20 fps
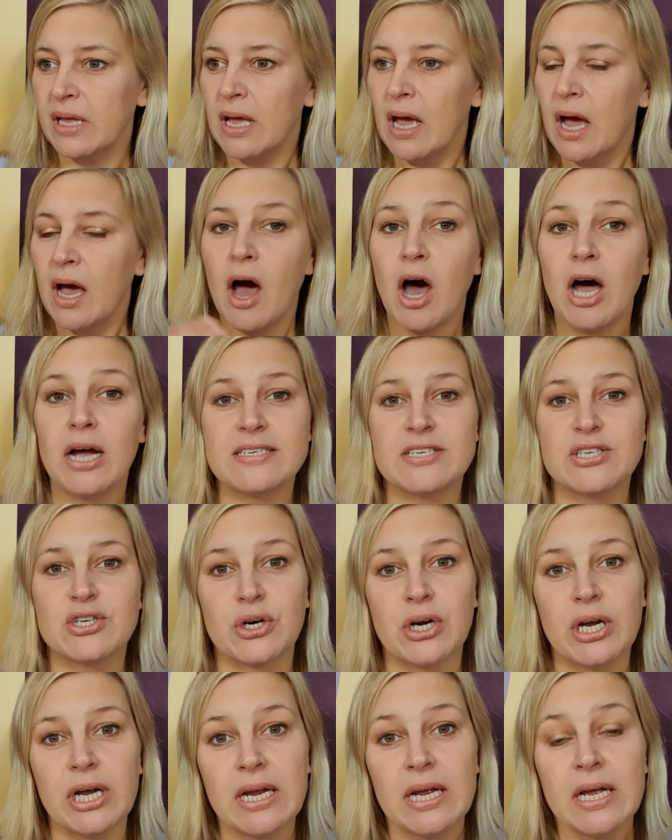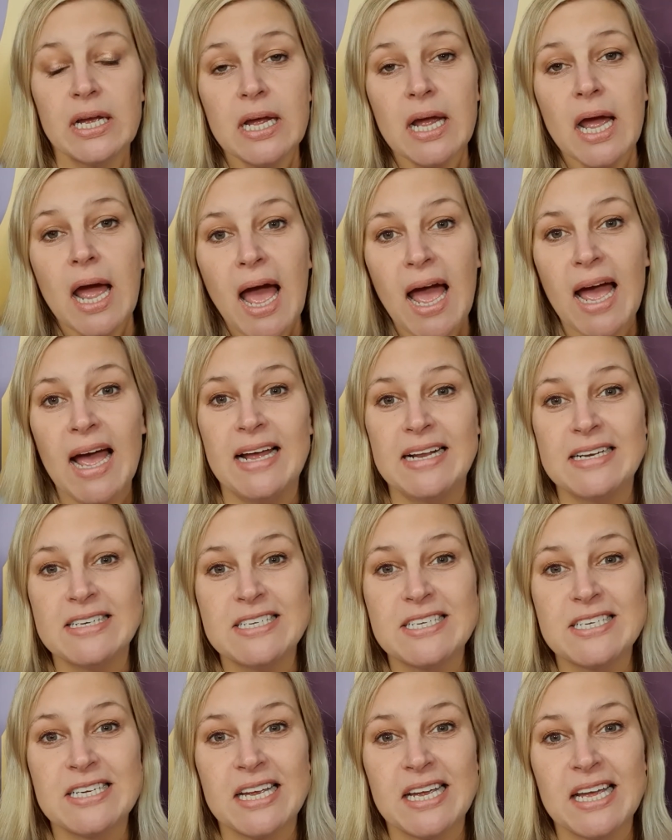High Street.
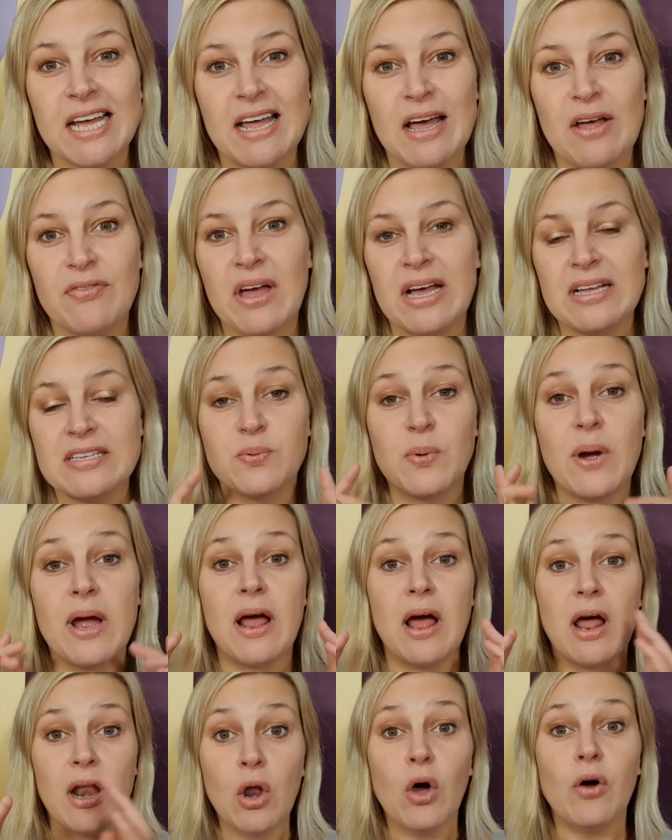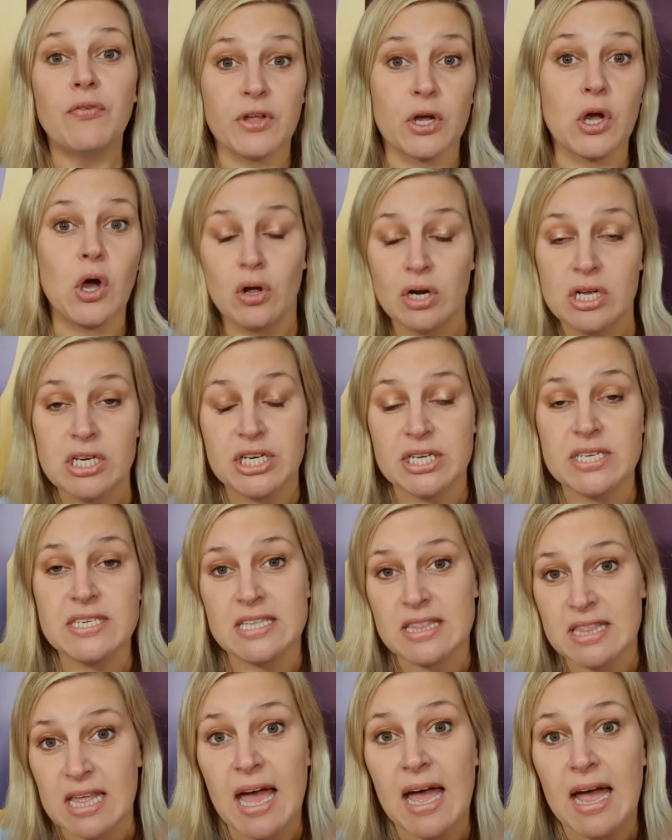And that's where a lot of the colleges are
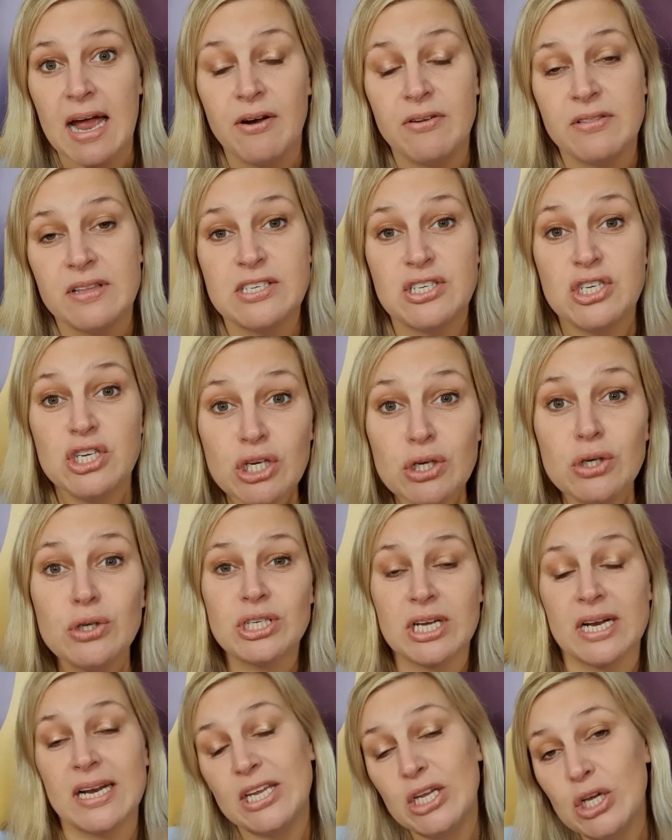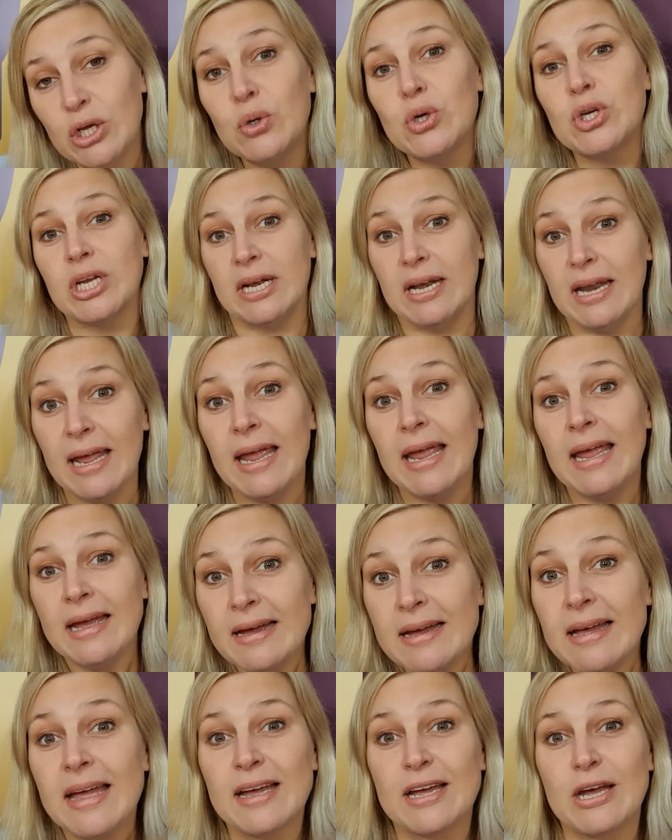there. And there's usually
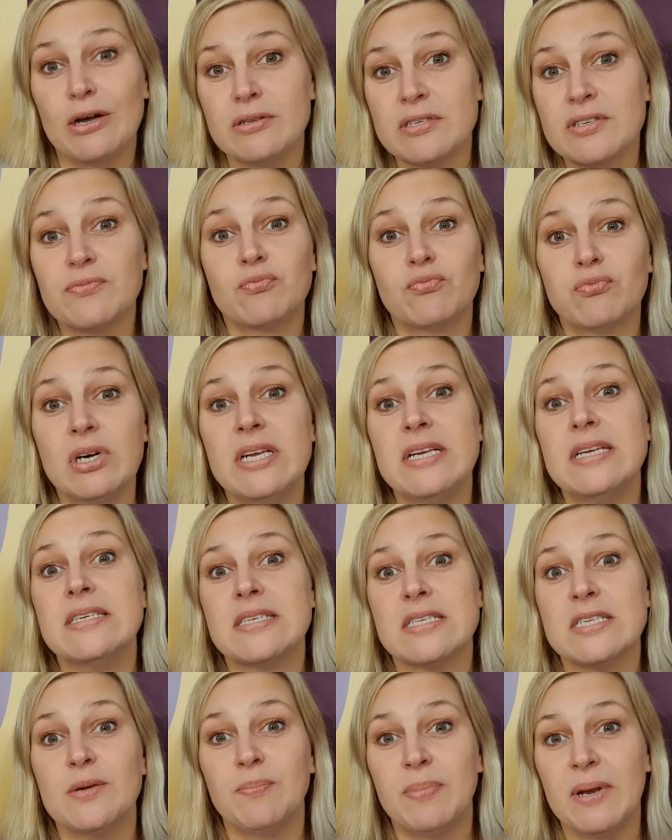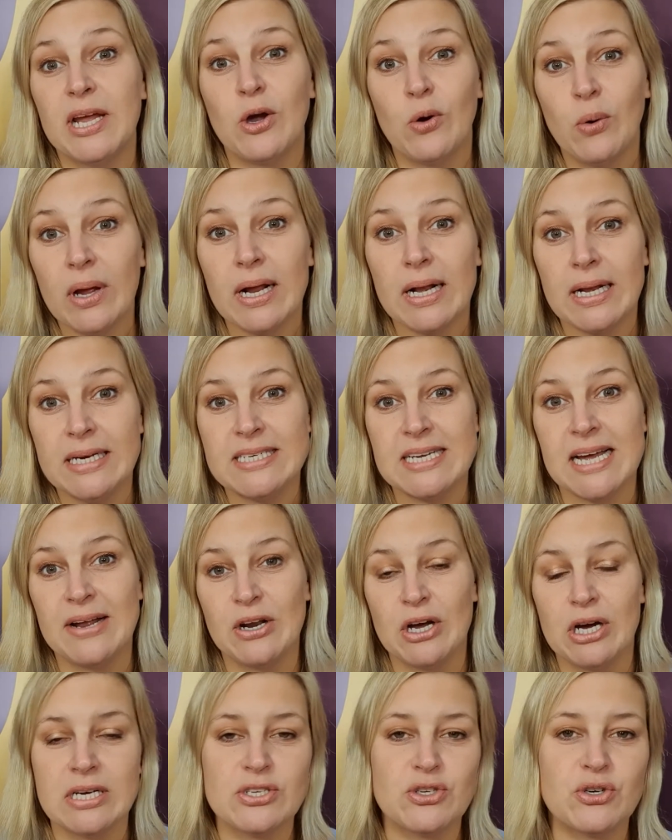it goes reasonably quickly down
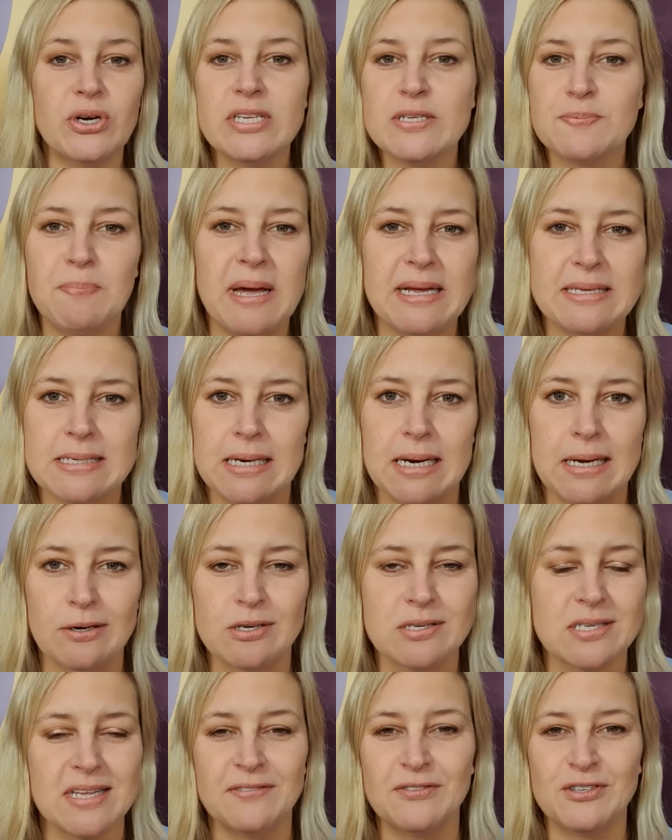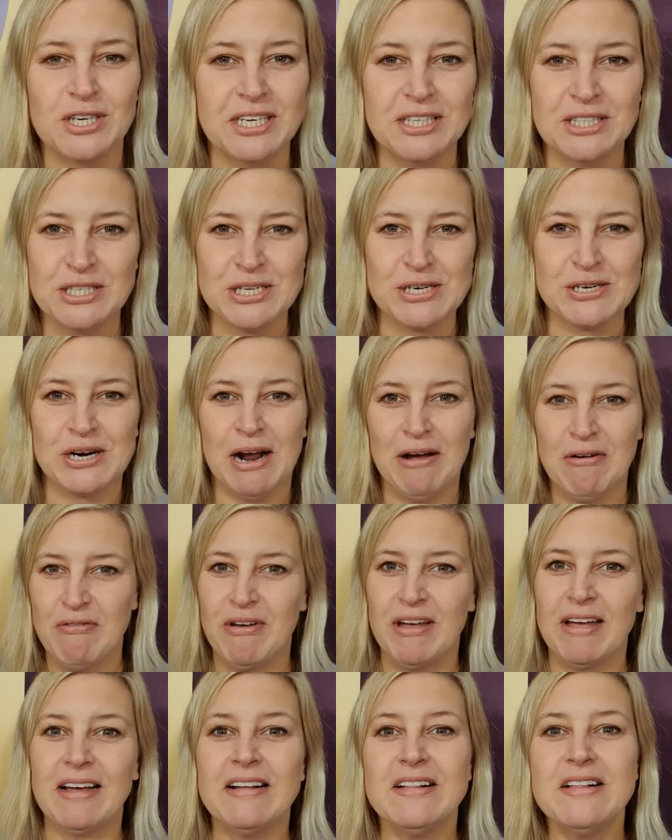High Street. And it's better now because they've changed the
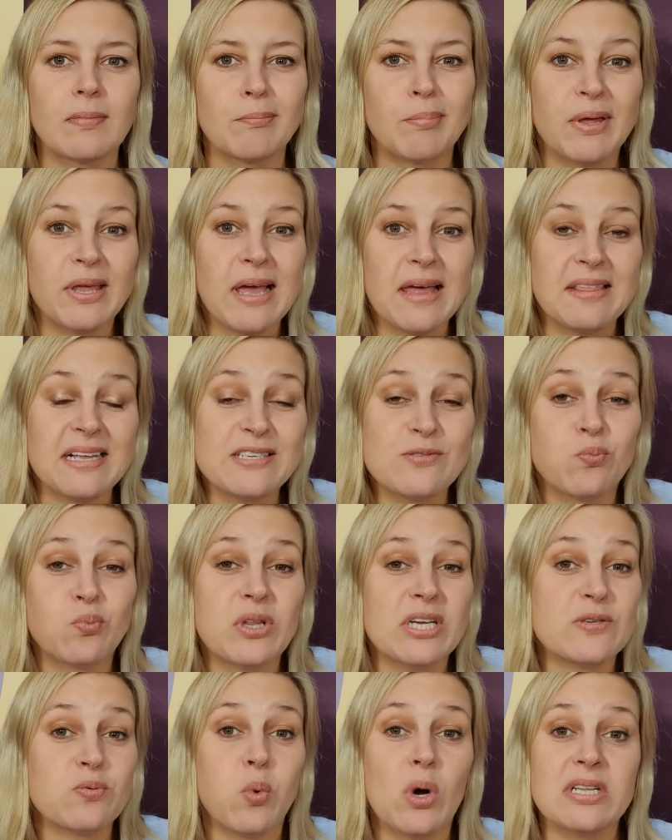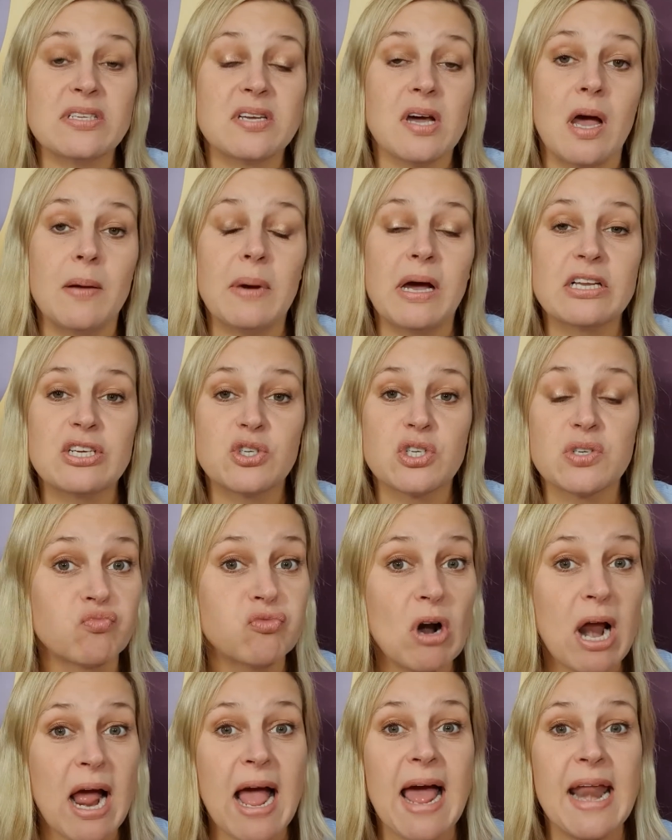traffic. But yeah, this one time I just
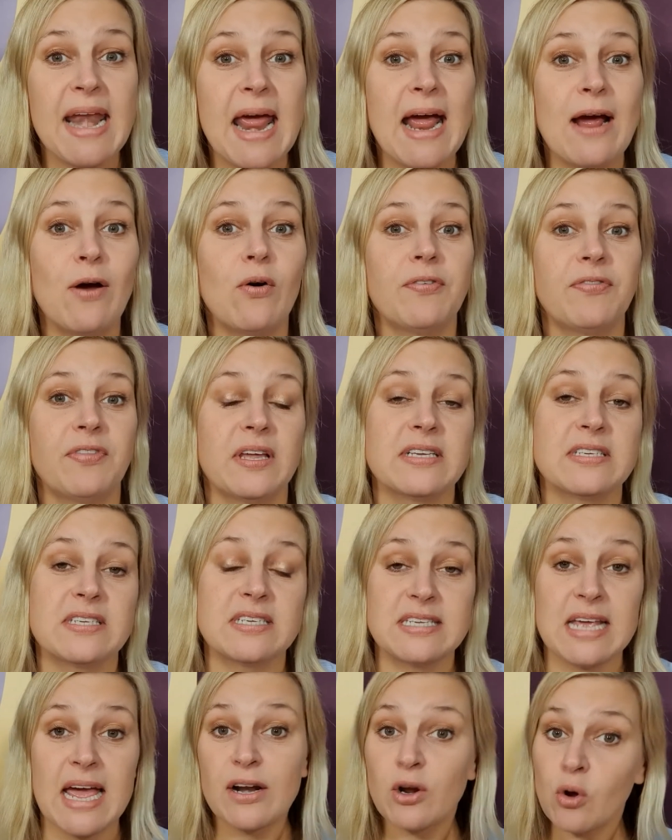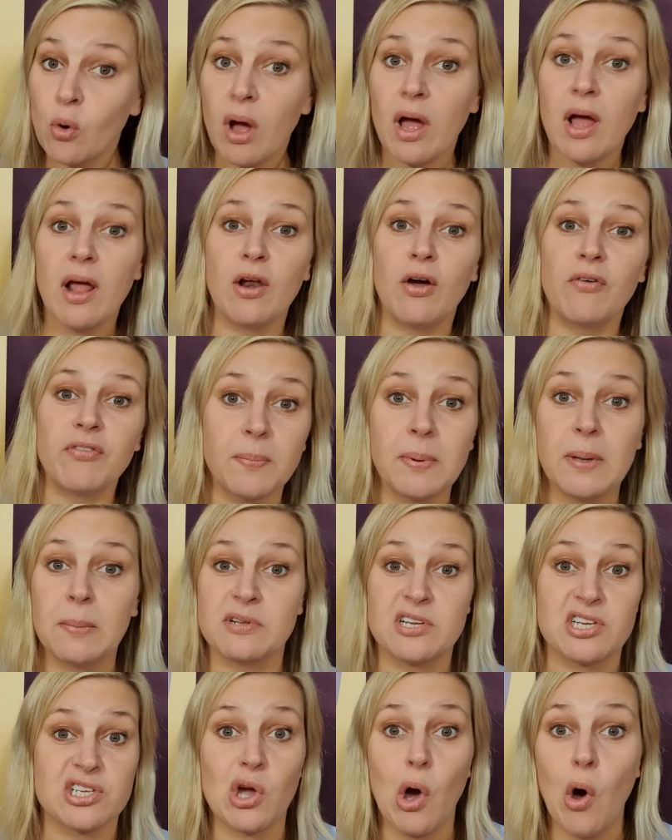ran out of things to say. And quite a lot of the people
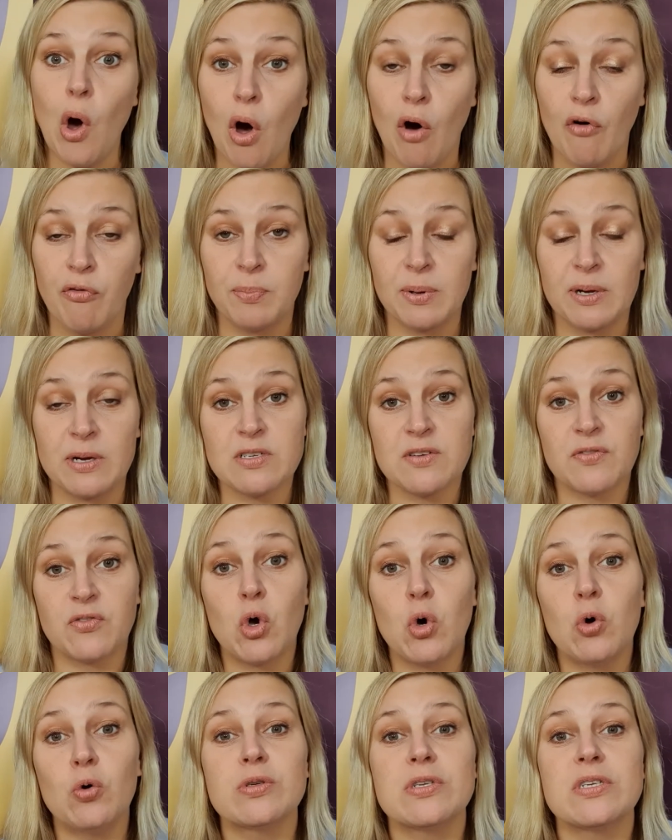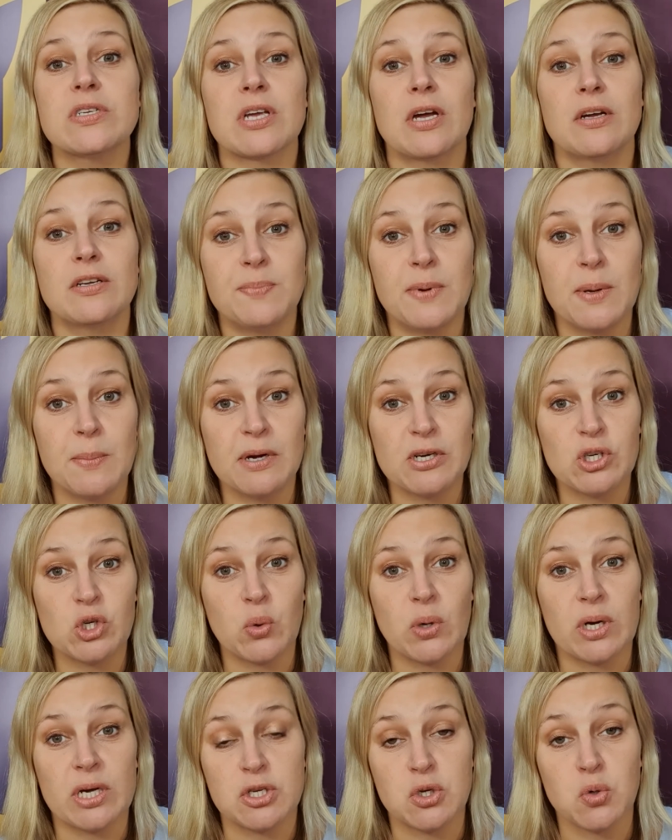just got off because, of course, it's going to be much
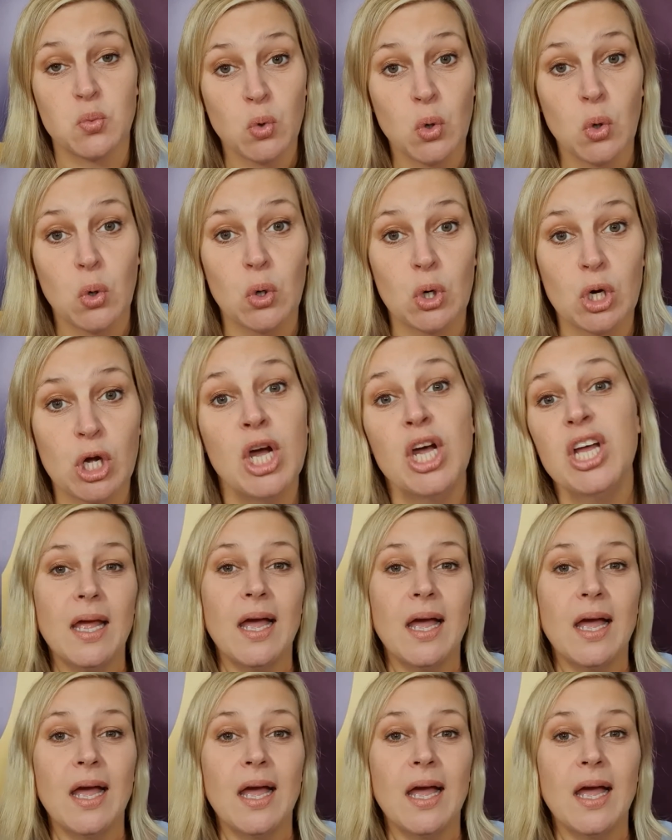quicker to walk.